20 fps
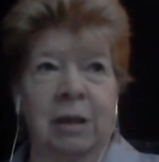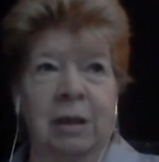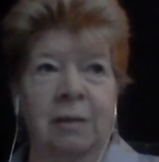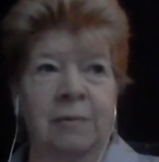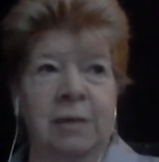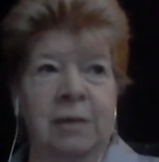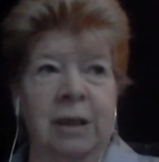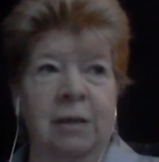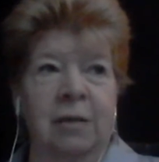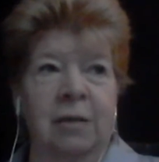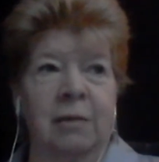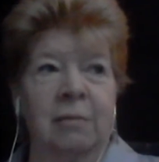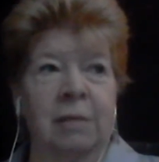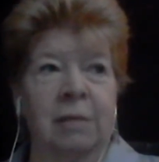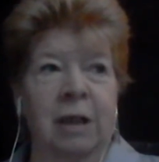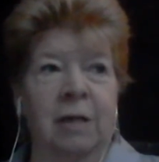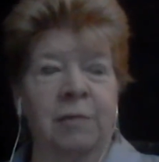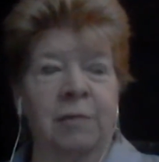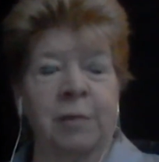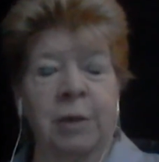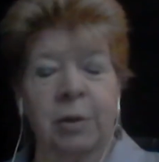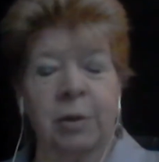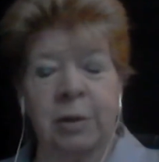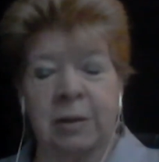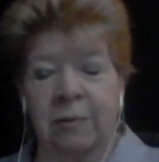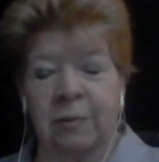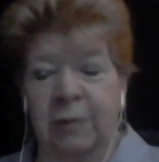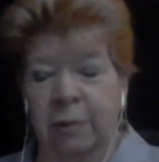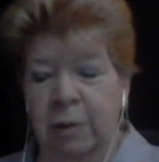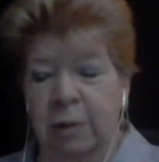I've
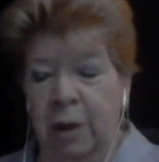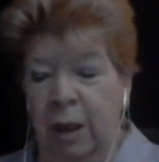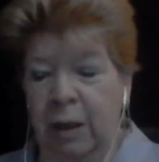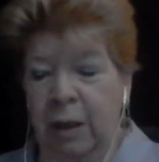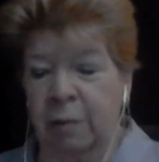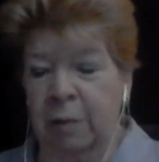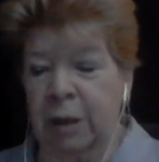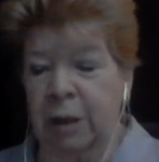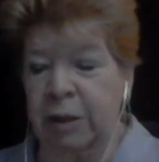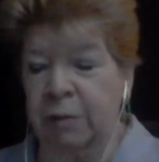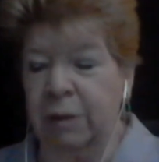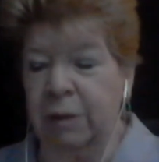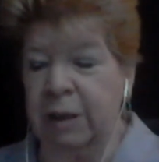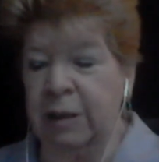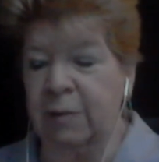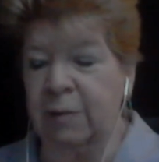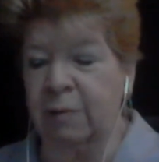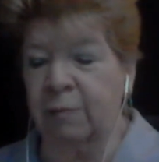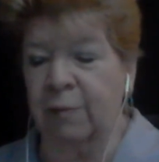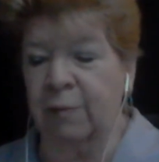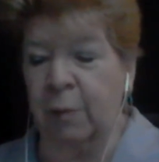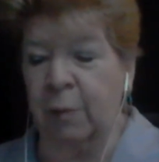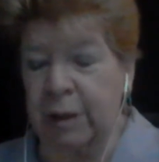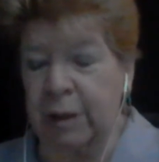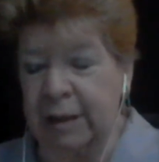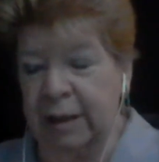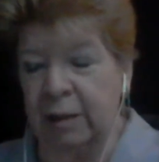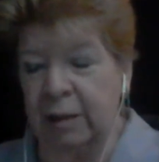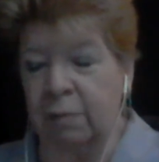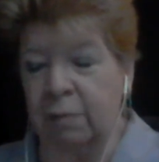produced a few documentaries
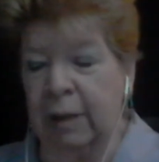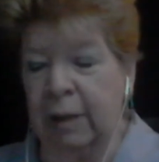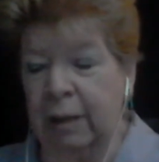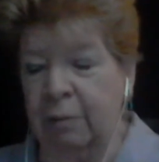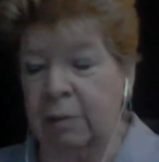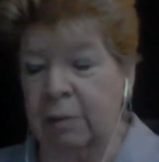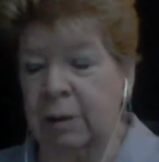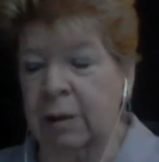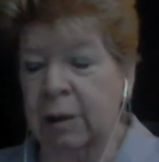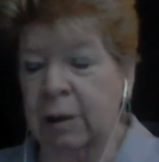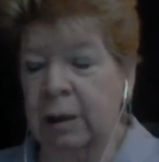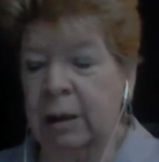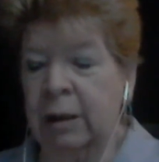focusing around